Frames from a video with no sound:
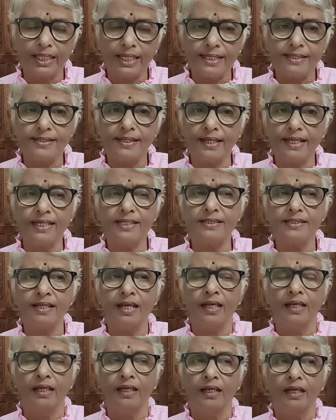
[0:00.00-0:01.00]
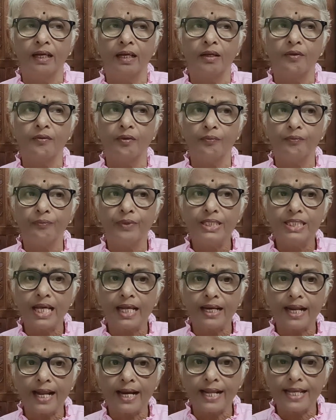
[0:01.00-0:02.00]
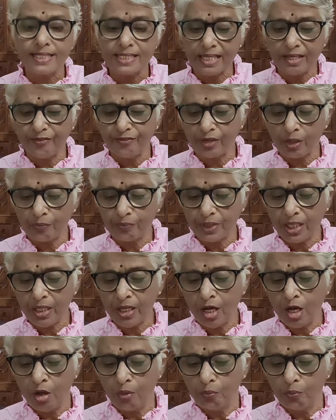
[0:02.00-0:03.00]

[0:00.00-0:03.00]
desires which are arising from the